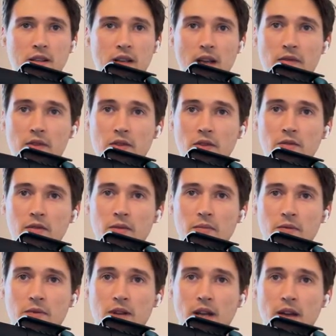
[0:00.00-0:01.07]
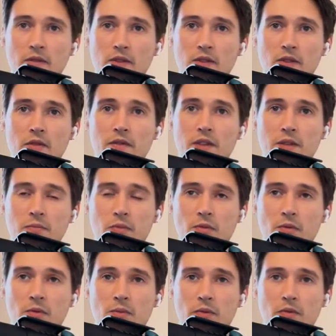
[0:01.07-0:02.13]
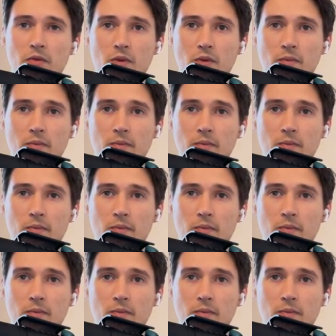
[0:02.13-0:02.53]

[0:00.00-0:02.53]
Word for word: Have you solved, have you solved this problem before?